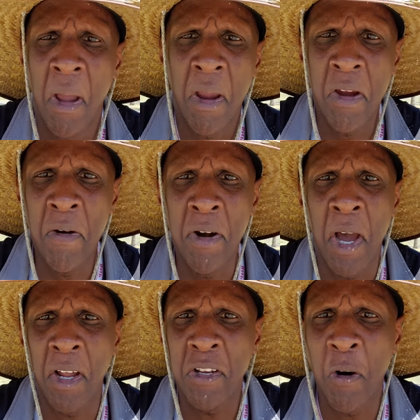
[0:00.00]
you're
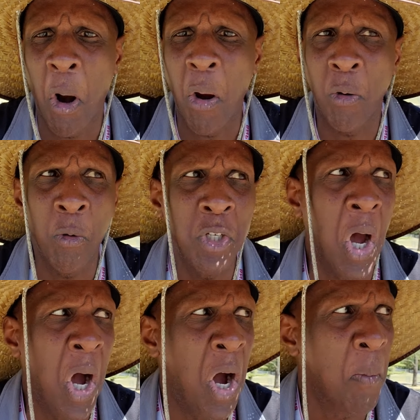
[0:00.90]
not, you're Uncle
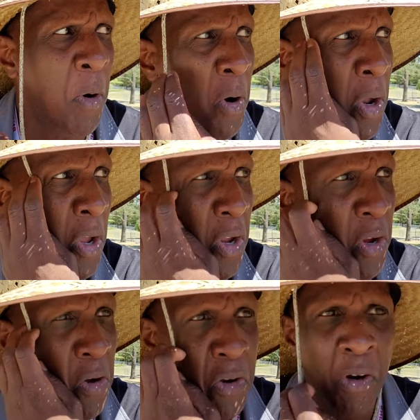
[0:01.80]
Tom, or
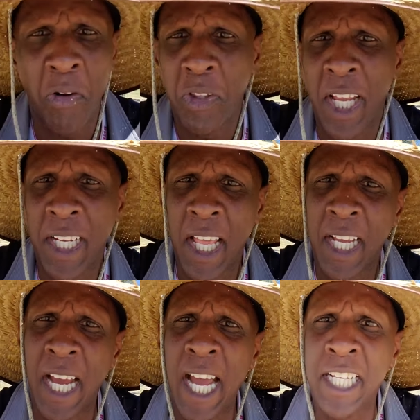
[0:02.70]
you, you don't think
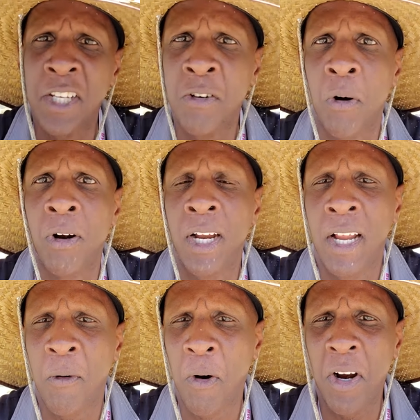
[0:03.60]
like I do, or
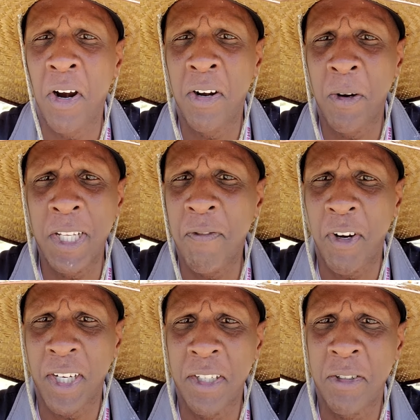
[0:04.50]
what are you
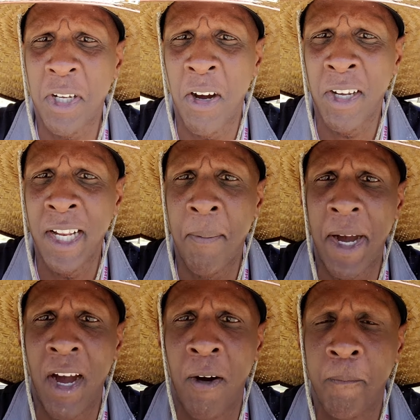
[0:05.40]
fucking you talking
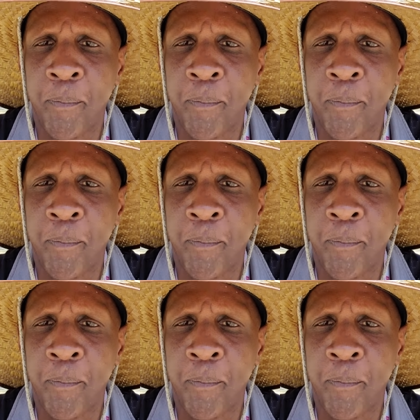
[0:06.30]
about?